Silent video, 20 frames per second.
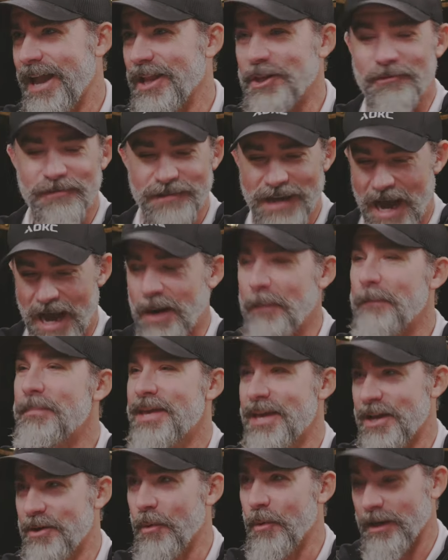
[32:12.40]
and you've got to
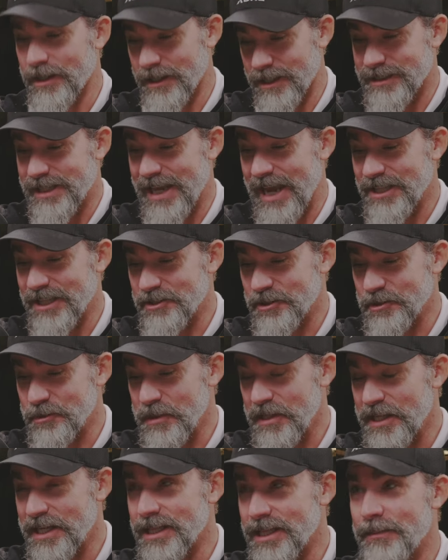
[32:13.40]
pick one because the answer is
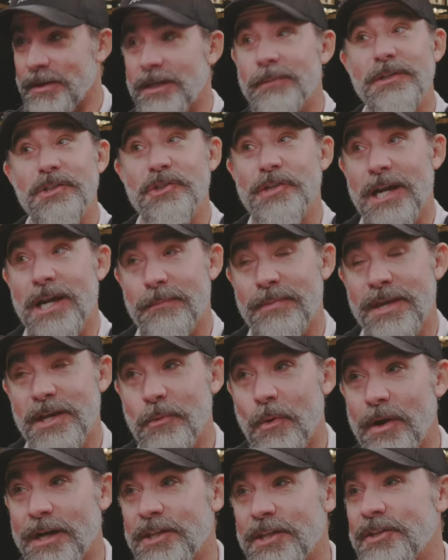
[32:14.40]
really in the middle but you got to
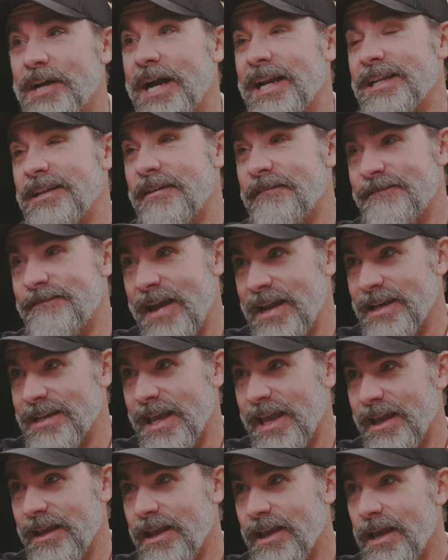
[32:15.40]
pick one and you got to defend
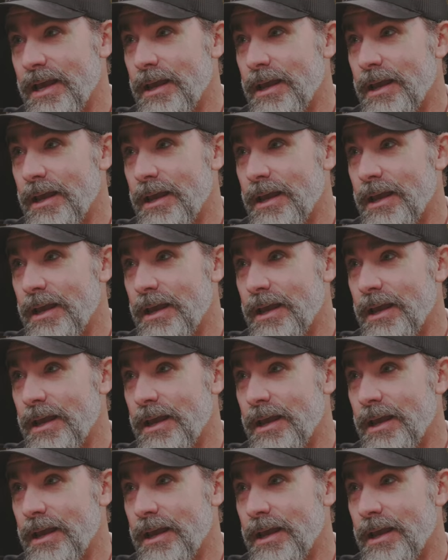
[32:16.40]
it